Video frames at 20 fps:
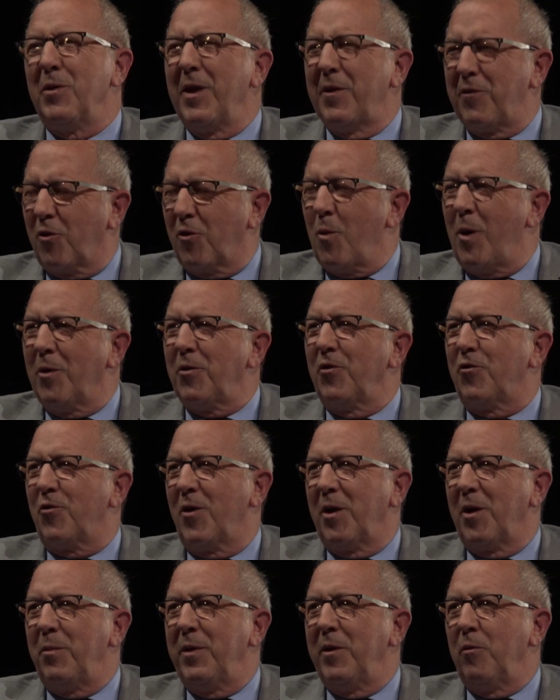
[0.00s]
let's go out and
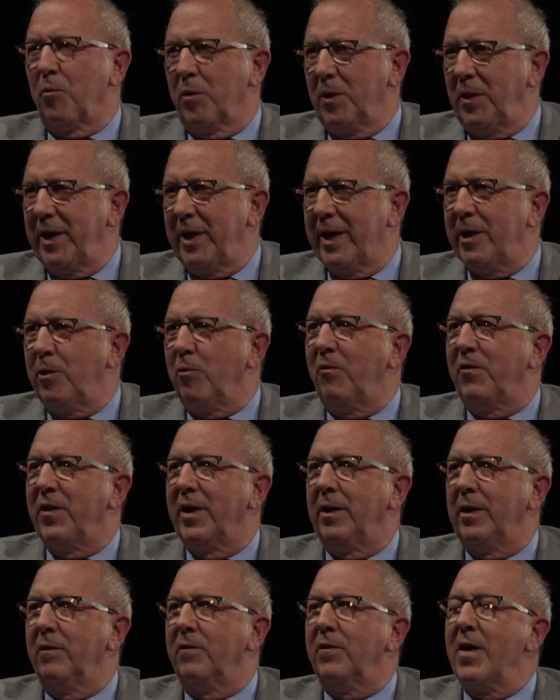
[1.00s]
try to be really
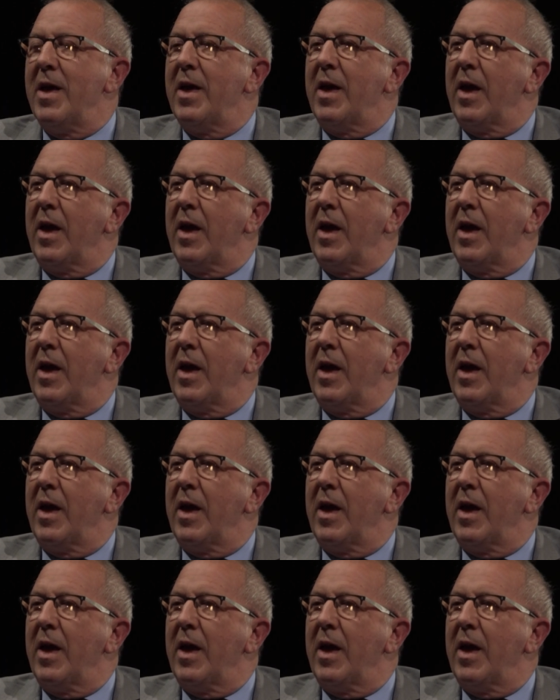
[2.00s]
innovative